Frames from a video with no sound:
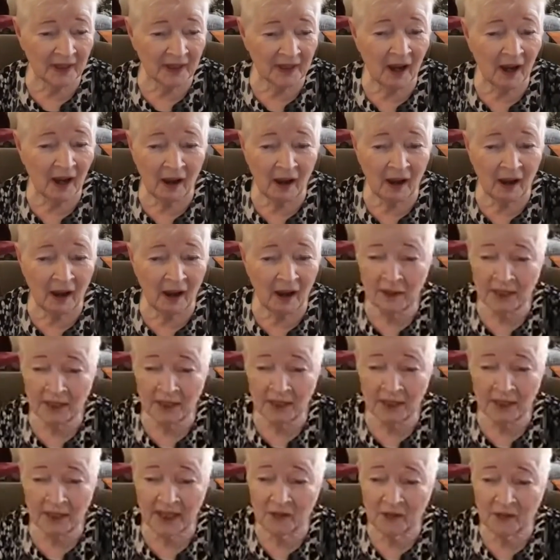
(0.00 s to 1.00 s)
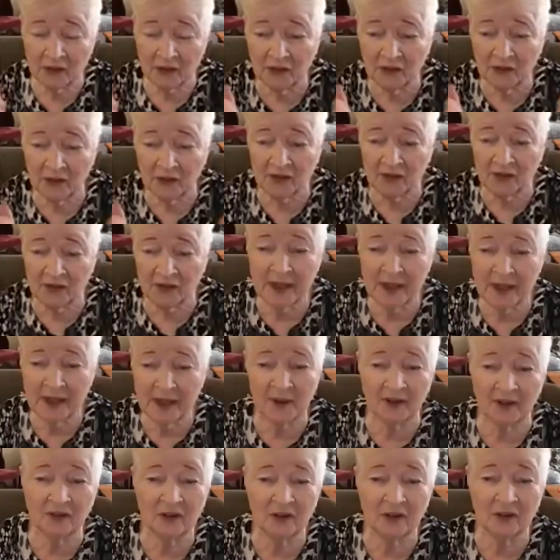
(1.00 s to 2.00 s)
ugly is a statement.